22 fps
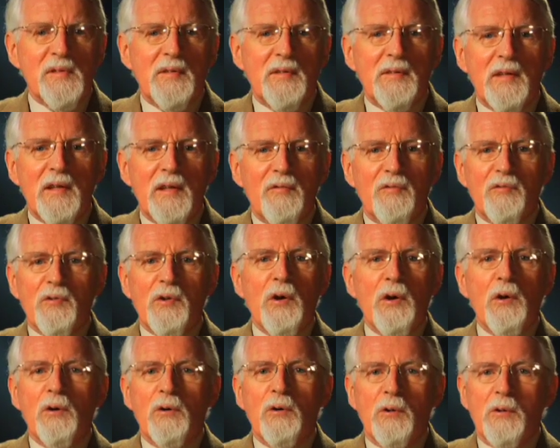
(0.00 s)
didn't even
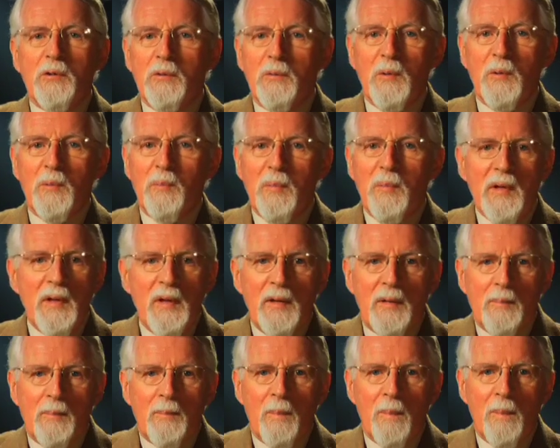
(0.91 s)
know who it would
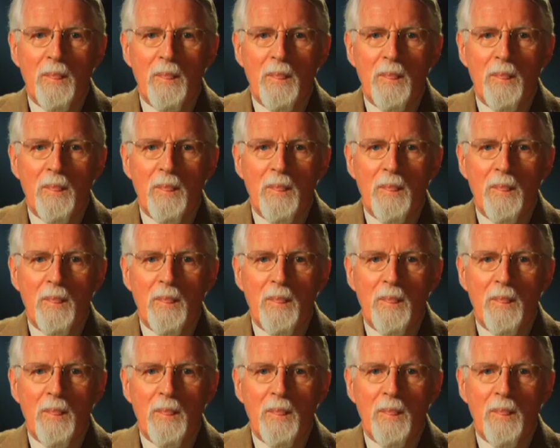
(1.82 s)
be.